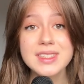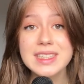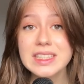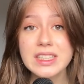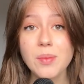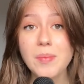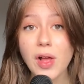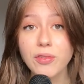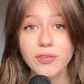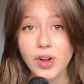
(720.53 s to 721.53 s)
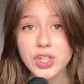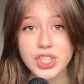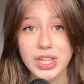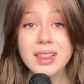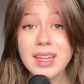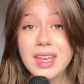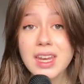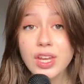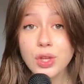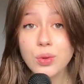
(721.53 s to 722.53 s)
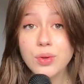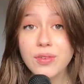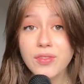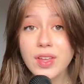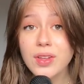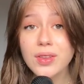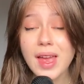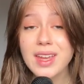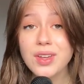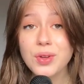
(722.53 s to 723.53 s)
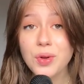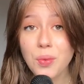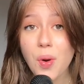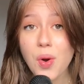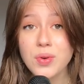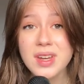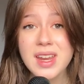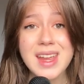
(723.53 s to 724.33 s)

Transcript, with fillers: system malfunction, leading you to feel like, quote,